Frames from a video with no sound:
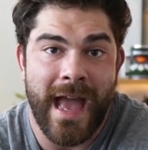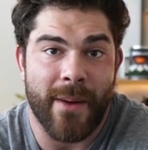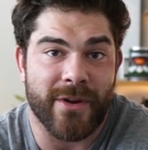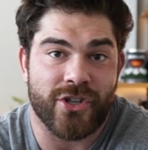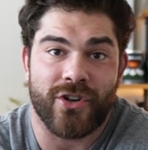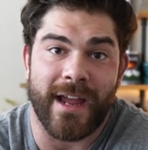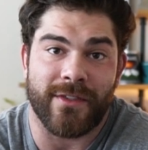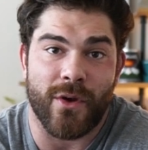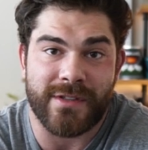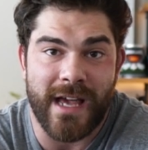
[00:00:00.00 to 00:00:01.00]
and we just
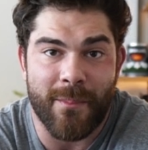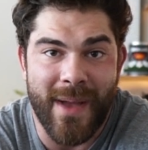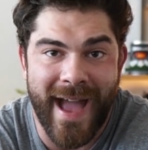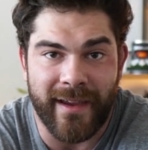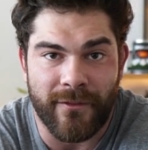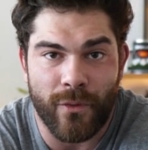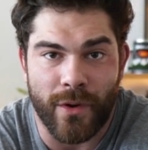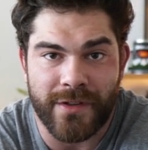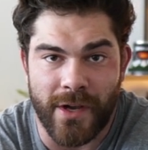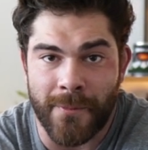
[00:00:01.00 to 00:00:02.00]
crank those out back and
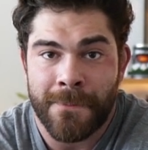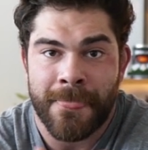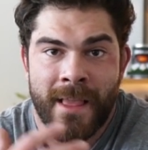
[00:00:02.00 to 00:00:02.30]
forth. So